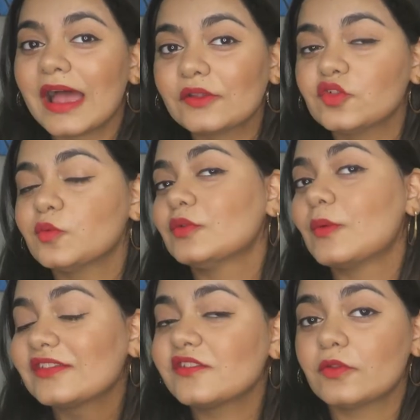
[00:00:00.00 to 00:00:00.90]
match it with
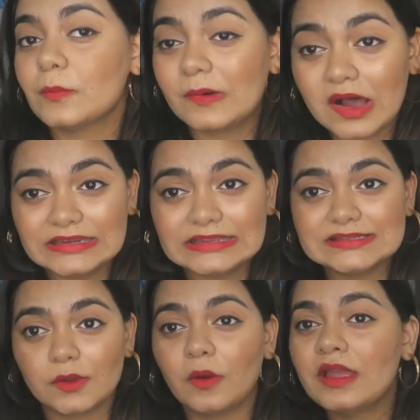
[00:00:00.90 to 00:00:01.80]
the rest of the
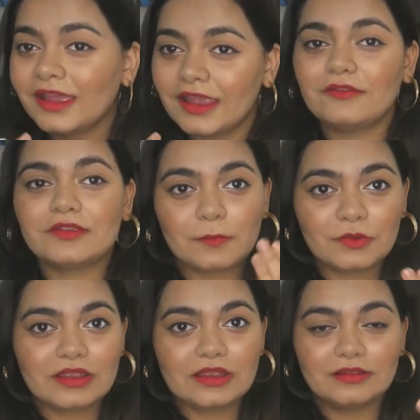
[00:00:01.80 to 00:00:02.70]
body. So if
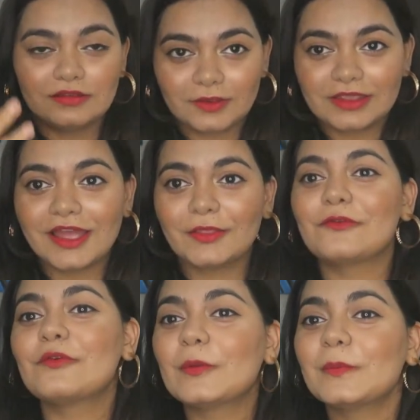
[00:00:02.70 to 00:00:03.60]
somebody is looking
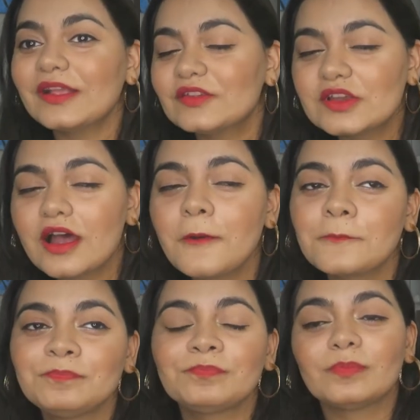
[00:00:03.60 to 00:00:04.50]
at the full
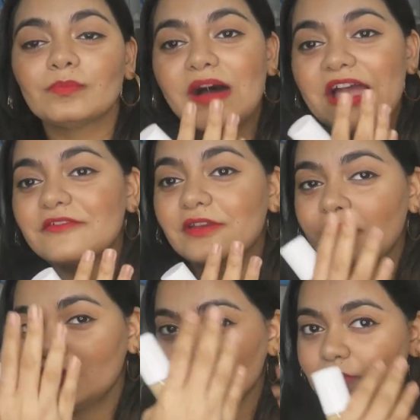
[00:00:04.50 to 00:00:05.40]
picture, my
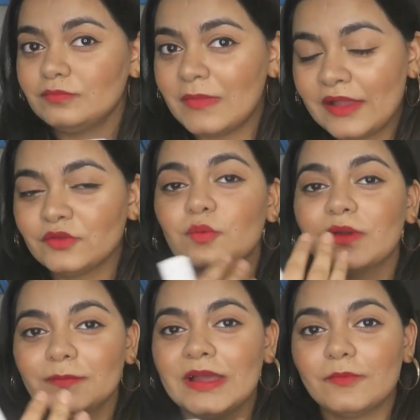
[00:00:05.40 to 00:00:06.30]
face should match
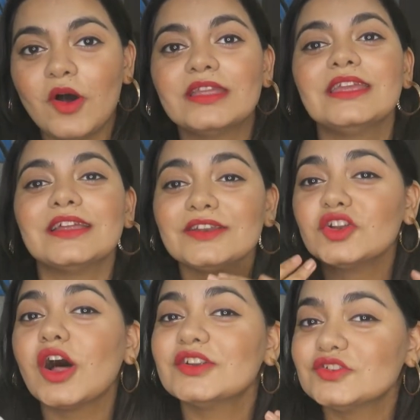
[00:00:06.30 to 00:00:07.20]
with my body,
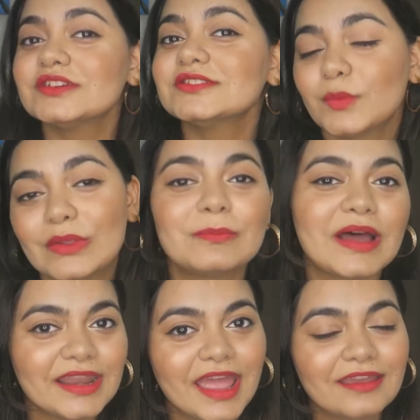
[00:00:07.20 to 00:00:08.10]
not just with
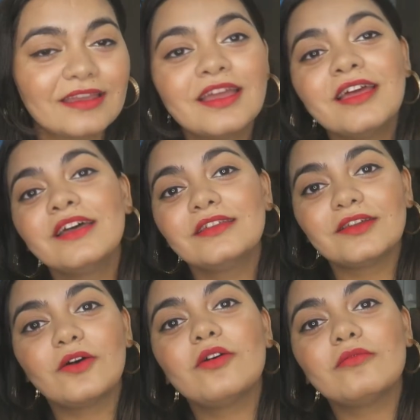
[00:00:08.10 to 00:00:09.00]
my neck.
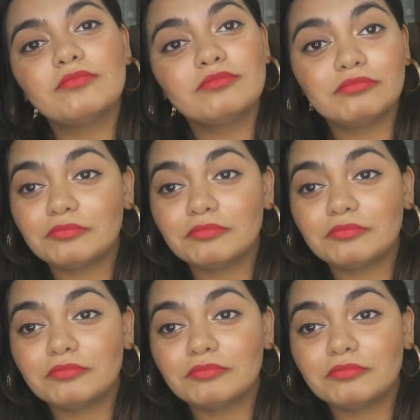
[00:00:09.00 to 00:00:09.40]
So